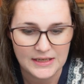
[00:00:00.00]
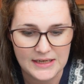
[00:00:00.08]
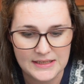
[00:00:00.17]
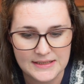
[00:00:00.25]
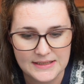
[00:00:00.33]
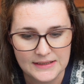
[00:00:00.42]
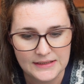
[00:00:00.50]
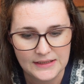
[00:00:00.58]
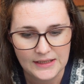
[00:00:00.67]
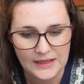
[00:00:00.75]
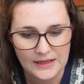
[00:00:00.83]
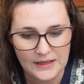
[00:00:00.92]
is
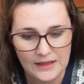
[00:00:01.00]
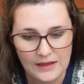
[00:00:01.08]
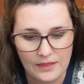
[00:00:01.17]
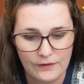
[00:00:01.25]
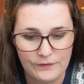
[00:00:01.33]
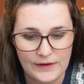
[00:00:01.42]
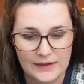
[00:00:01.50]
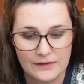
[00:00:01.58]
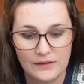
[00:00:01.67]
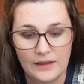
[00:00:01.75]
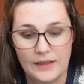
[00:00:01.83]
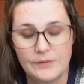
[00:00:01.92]
the fact
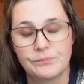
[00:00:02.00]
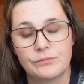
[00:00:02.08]
that